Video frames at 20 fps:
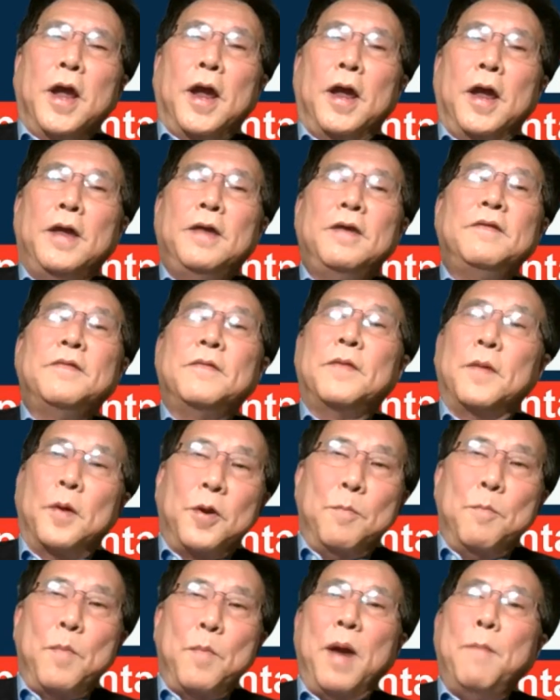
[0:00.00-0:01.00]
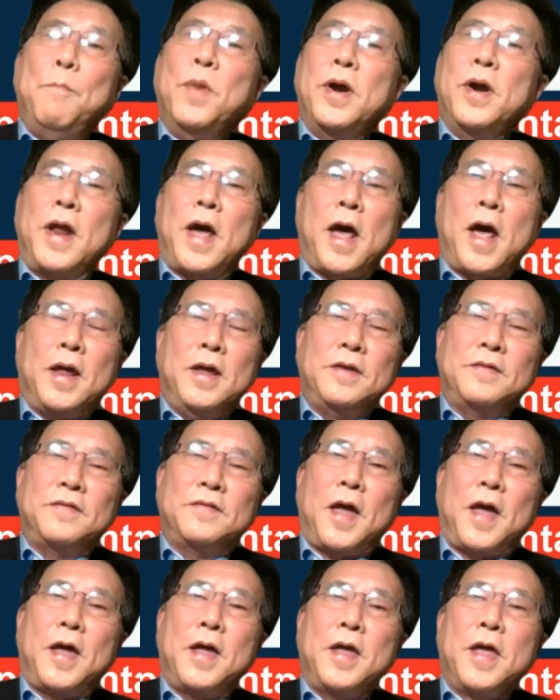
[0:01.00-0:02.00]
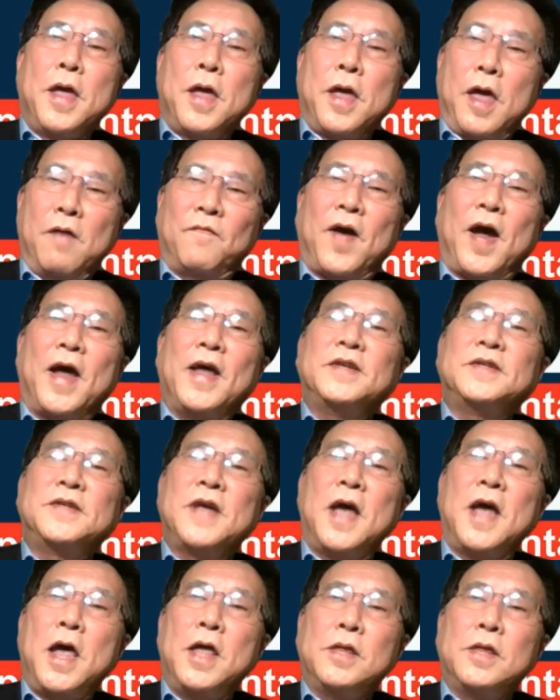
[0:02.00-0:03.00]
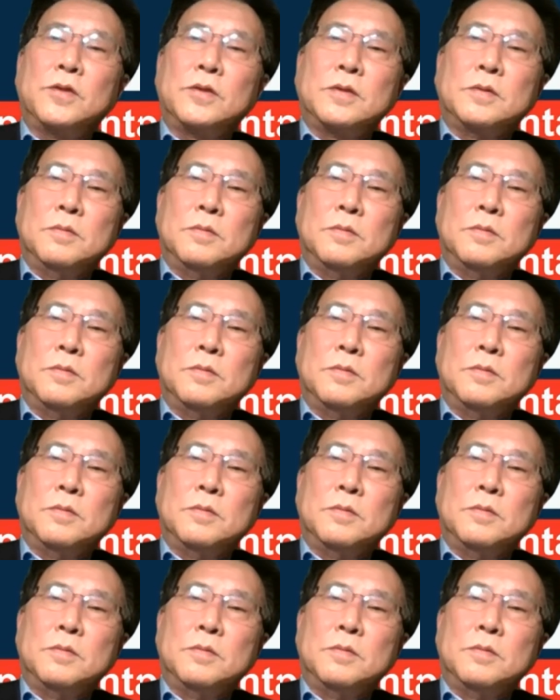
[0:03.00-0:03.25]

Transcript: he remembered that he said if i said